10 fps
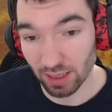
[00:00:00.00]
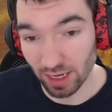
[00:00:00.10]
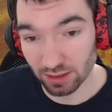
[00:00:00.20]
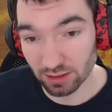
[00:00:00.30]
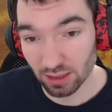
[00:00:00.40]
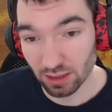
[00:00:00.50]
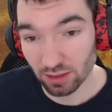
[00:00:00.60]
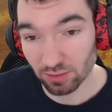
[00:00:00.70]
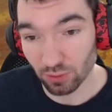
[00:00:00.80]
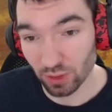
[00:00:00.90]
And
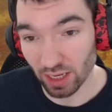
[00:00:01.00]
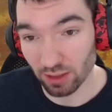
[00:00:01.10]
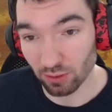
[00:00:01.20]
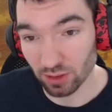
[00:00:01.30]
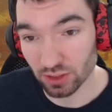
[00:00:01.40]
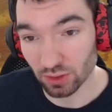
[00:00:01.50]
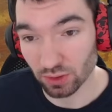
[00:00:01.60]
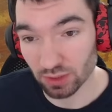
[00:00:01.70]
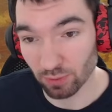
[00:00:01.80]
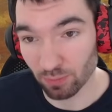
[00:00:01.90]
you can
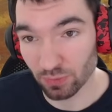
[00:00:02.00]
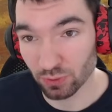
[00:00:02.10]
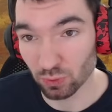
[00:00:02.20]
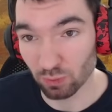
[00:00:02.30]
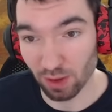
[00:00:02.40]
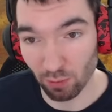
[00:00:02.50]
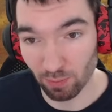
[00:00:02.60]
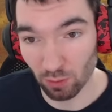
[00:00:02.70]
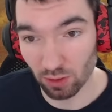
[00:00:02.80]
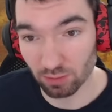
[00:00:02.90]
also swap to Power
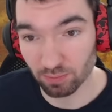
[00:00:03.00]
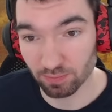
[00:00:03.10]
Block.